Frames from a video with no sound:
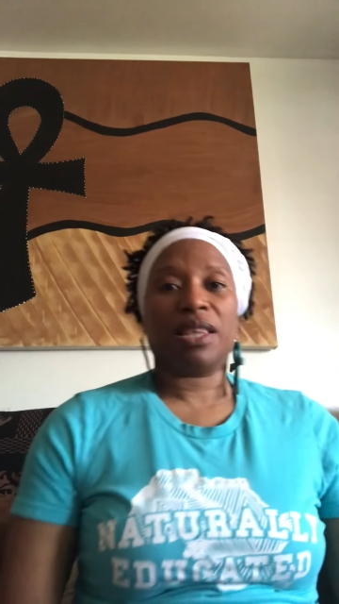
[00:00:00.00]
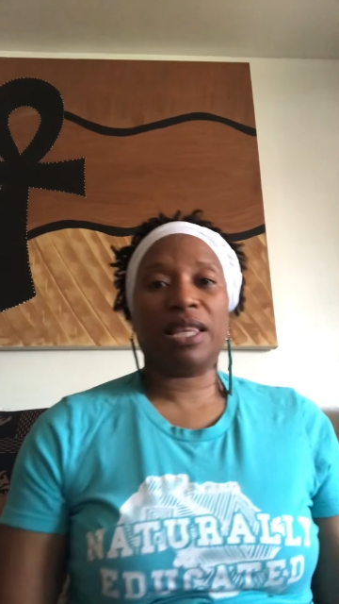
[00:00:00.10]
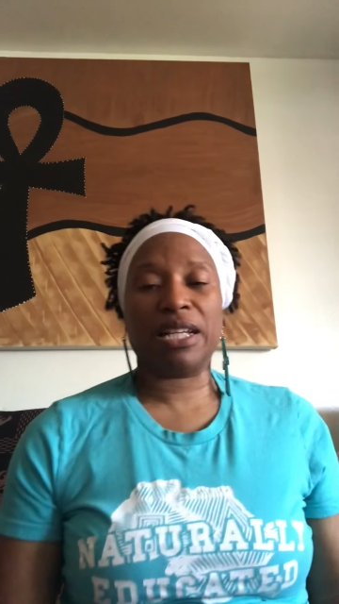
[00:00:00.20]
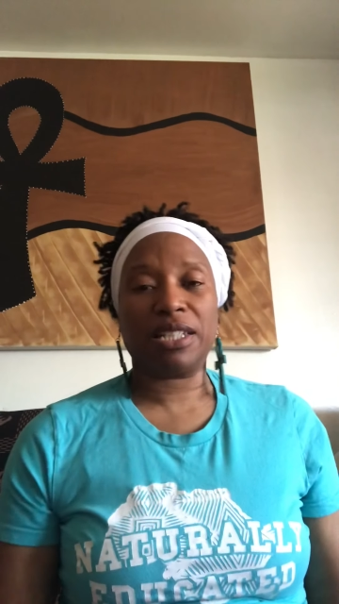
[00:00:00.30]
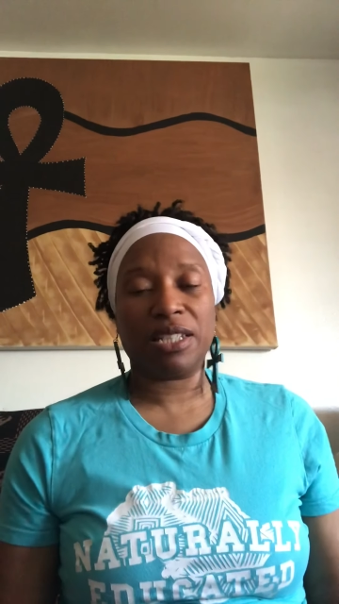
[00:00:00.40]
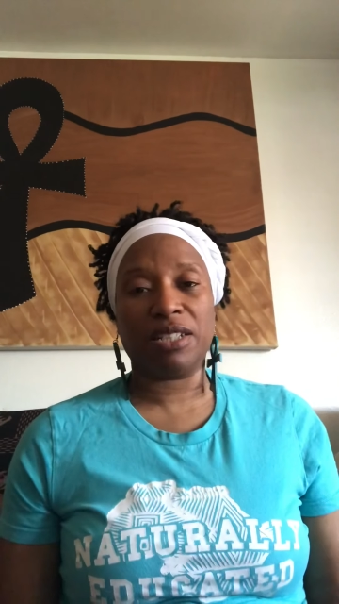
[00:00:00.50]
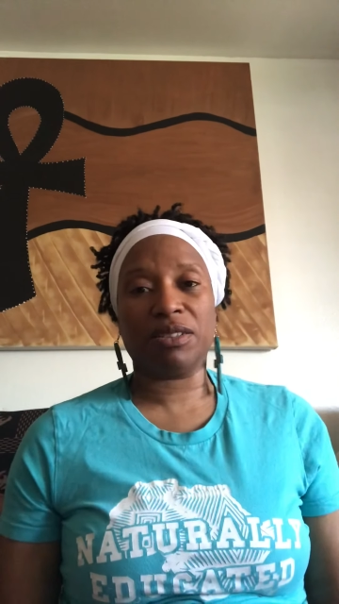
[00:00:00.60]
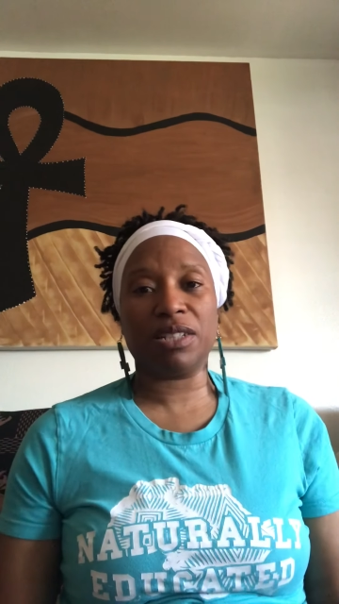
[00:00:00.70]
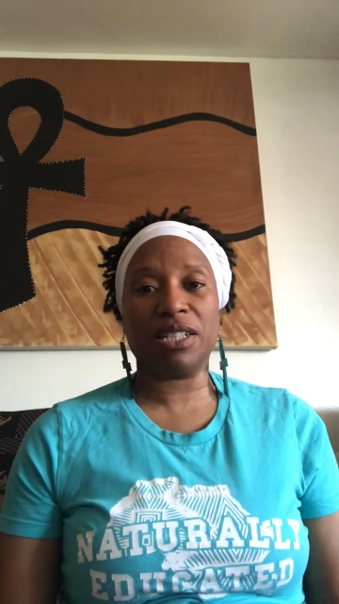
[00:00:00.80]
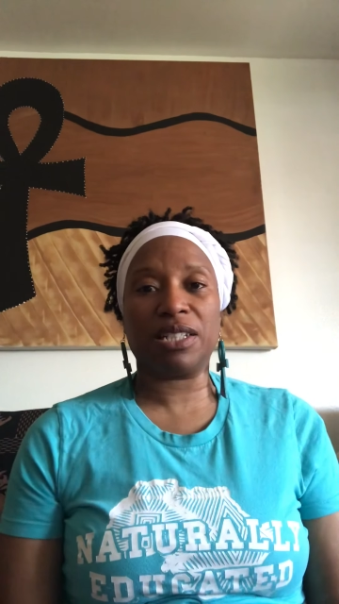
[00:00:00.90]
they
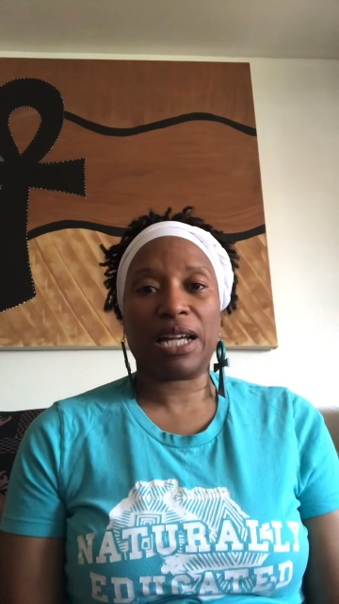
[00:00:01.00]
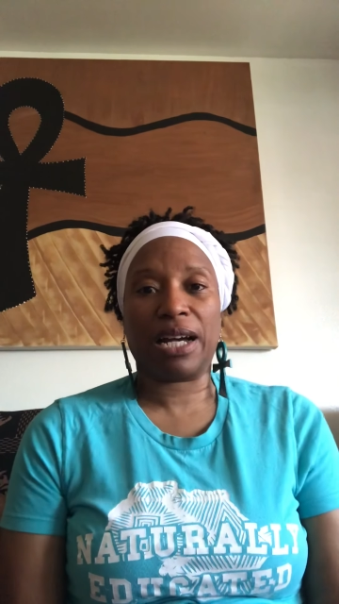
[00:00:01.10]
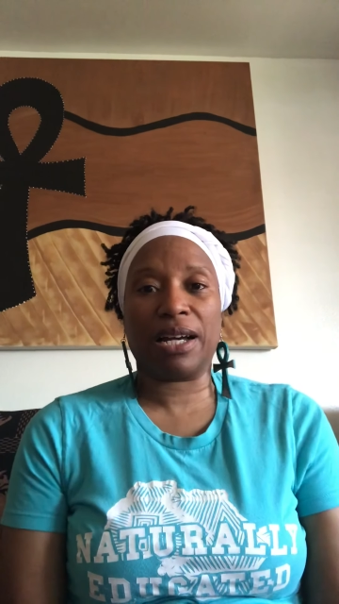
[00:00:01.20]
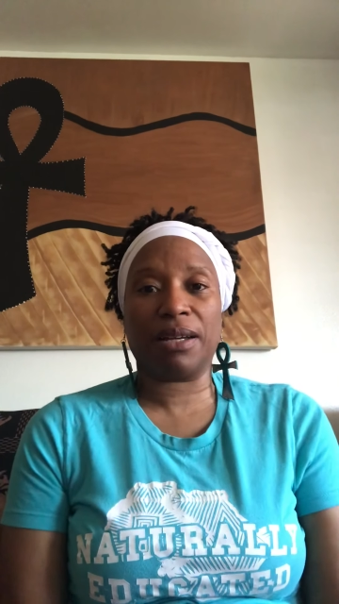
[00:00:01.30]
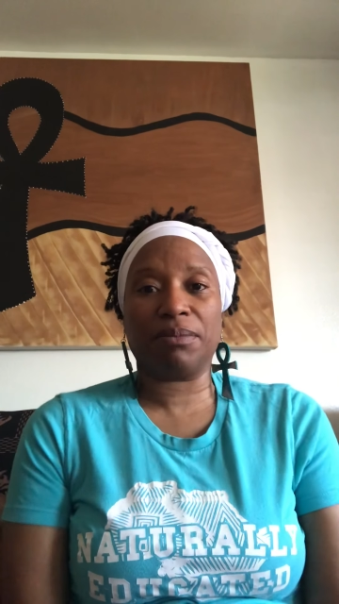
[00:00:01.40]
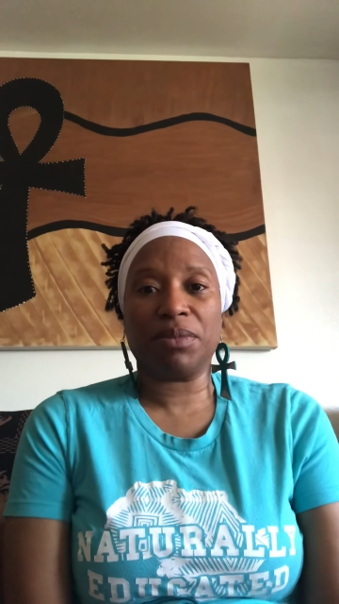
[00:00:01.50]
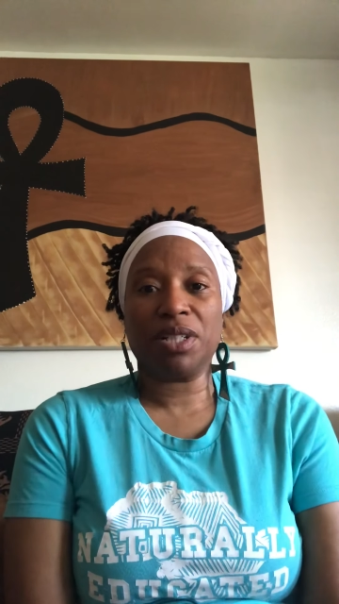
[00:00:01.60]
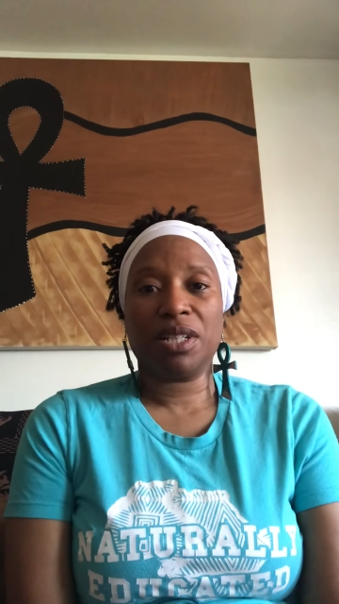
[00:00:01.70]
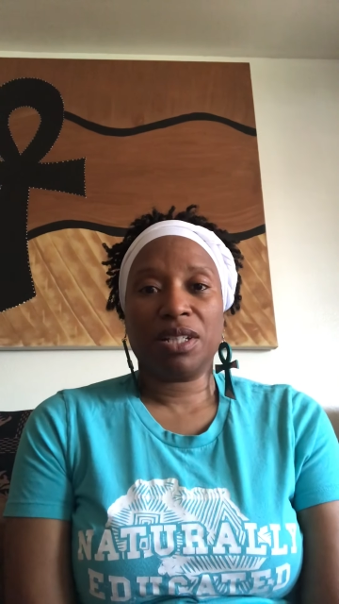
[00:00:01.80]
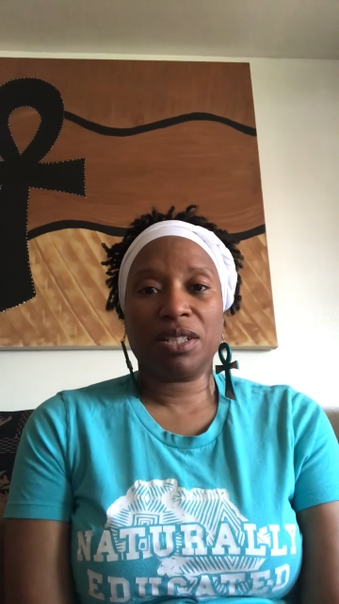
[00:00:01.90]
still need time
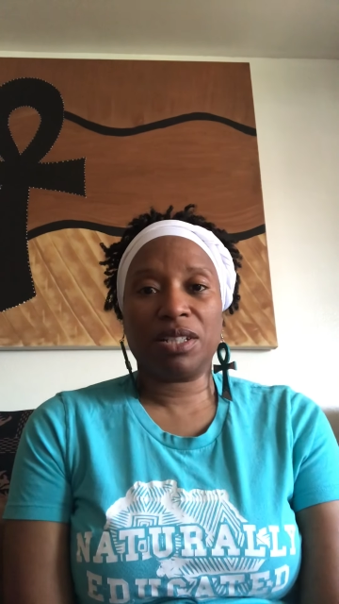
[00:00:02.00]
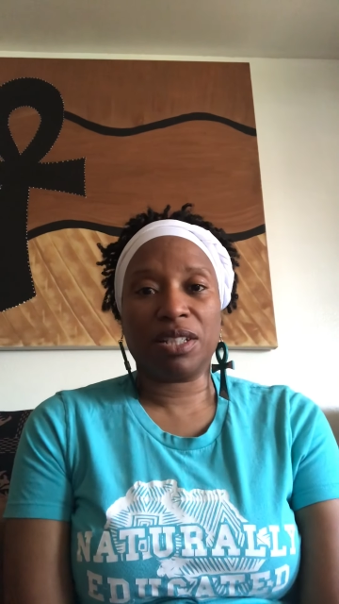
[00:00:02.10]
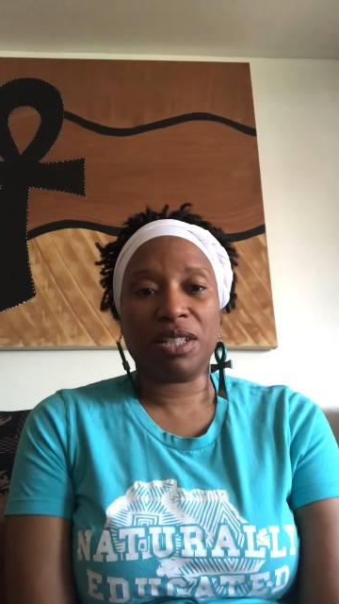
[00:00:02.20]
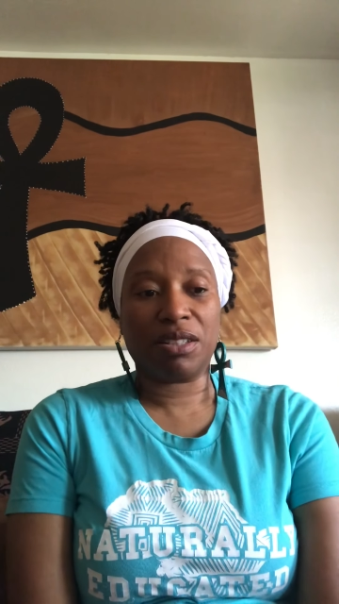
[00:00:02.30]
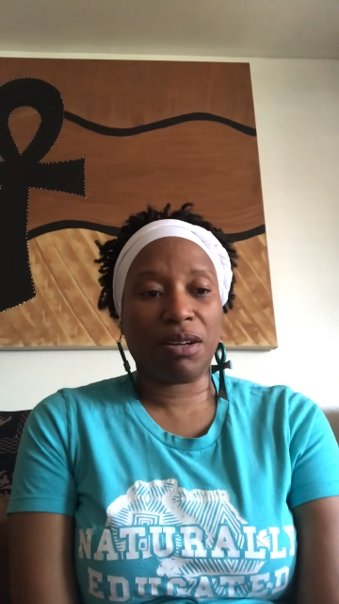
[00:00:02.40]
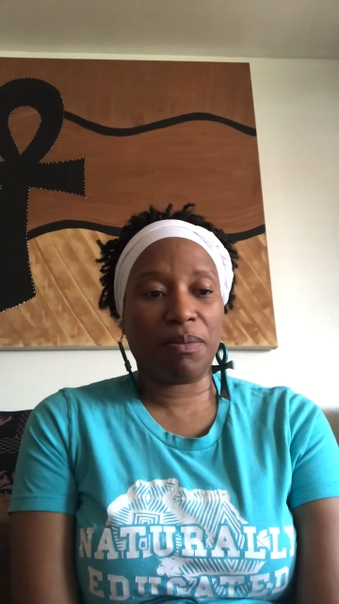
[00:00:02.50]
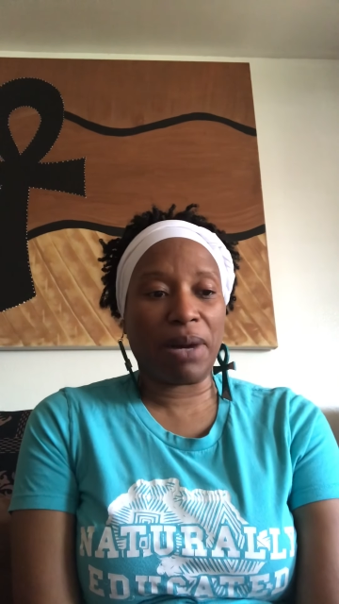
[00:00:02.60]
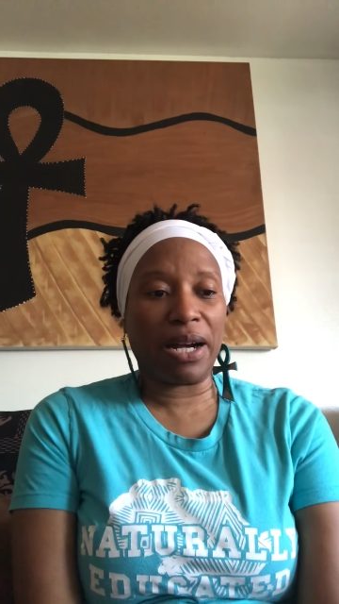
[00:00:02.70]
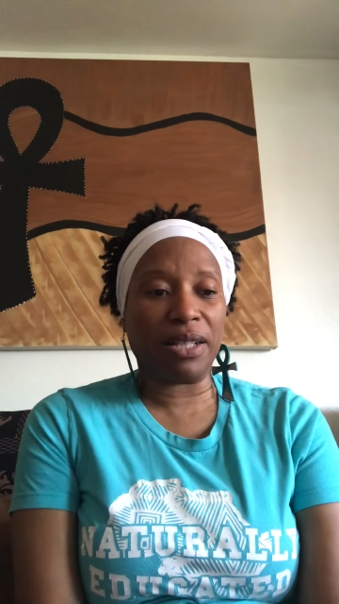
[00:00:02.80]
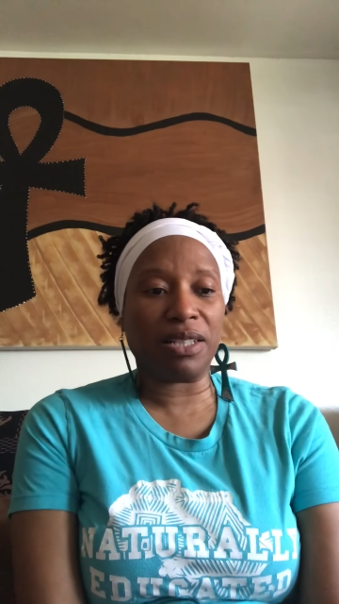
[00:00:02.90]
to get their
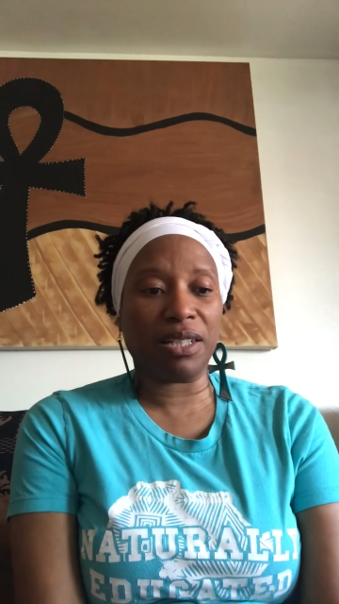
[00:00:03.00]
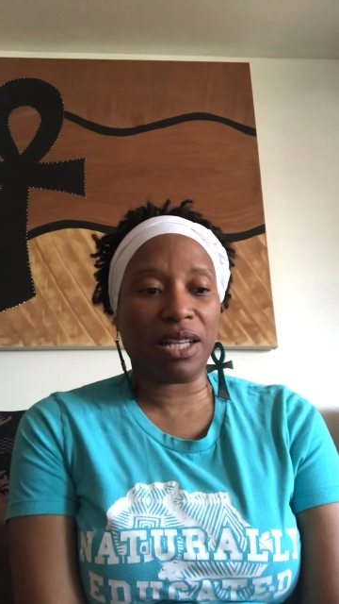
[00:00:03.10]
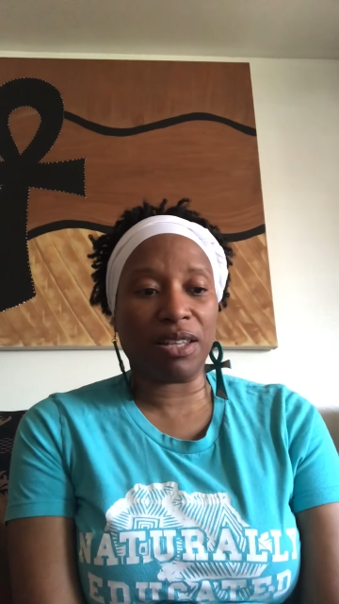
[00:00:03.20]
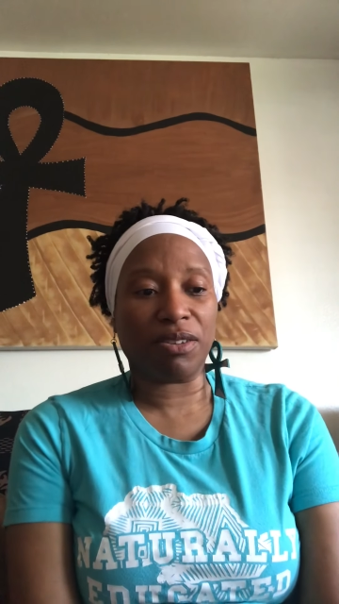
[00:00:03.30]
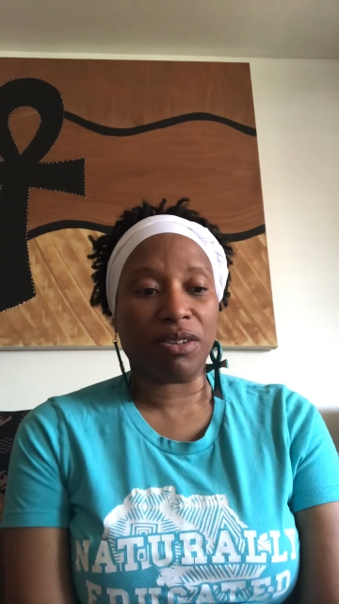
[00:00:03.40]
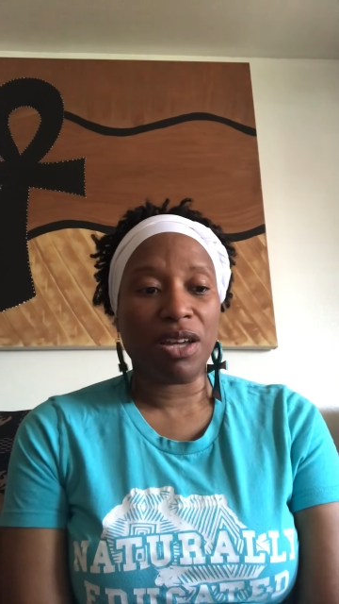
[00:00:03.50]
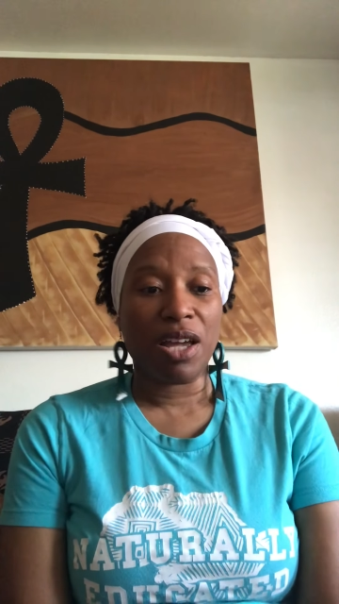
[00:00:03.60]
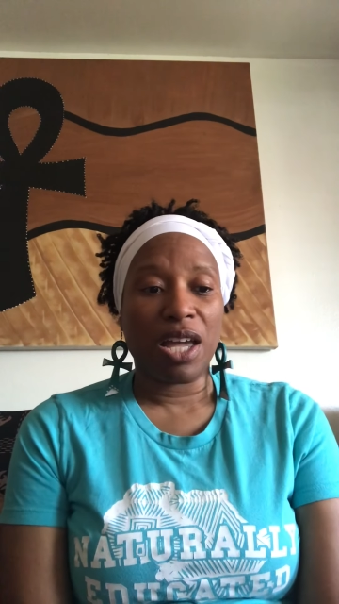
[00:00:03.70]
mind together.